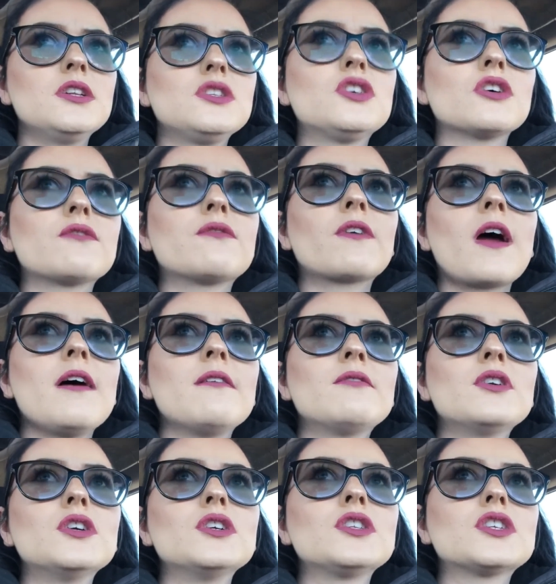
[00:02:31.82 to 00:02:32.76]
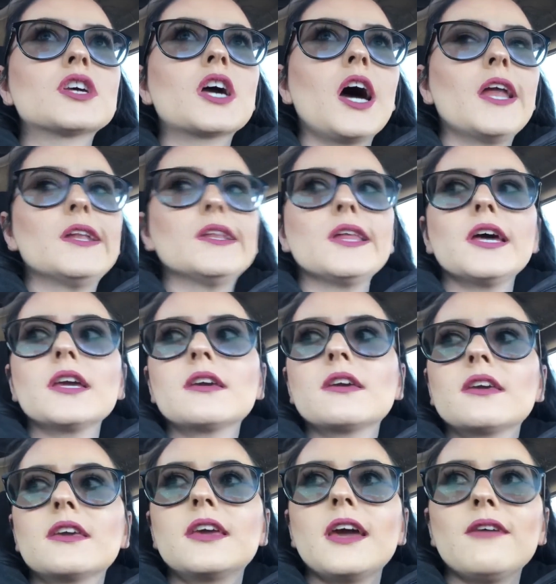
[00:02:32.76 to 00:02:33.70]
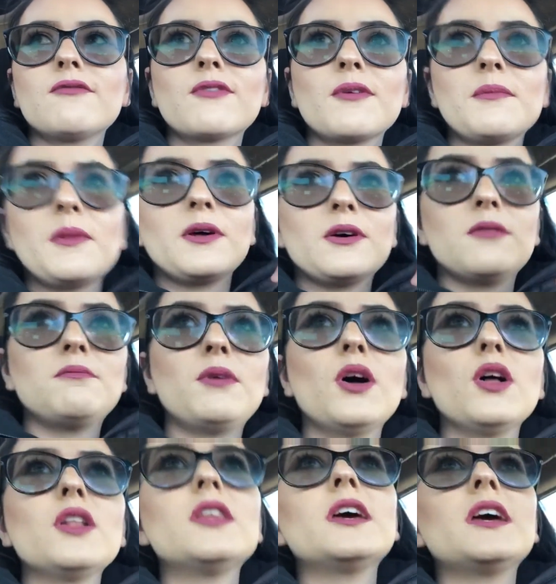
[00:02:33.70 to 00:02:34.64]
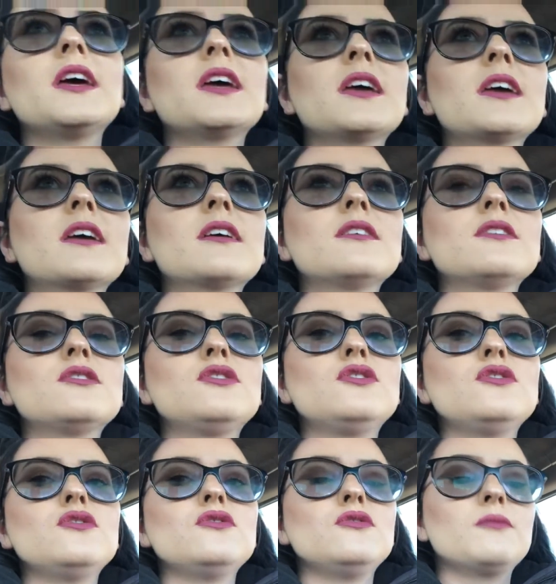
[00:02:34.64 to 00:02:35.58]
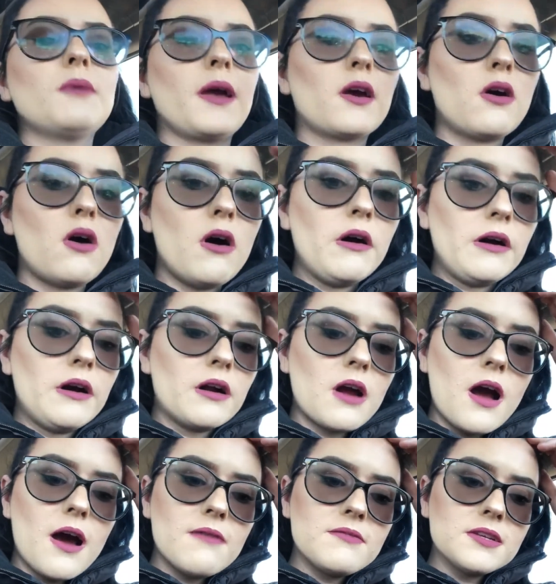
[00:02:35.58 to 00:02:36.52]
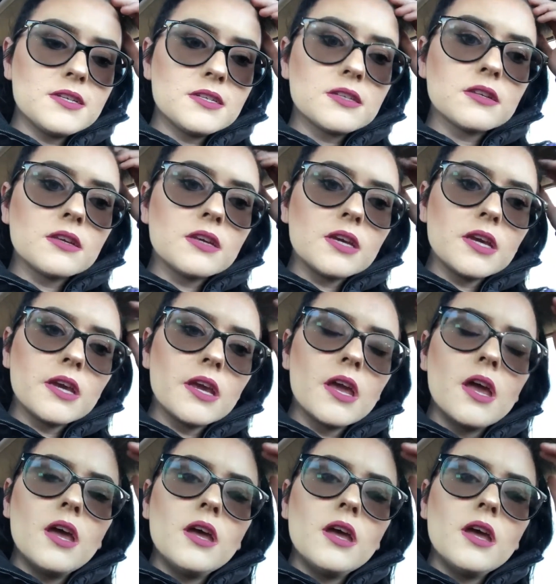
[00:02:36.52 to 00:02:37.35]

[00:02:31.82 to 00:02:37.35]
took forever to kind of like get from the building to my car, obviously.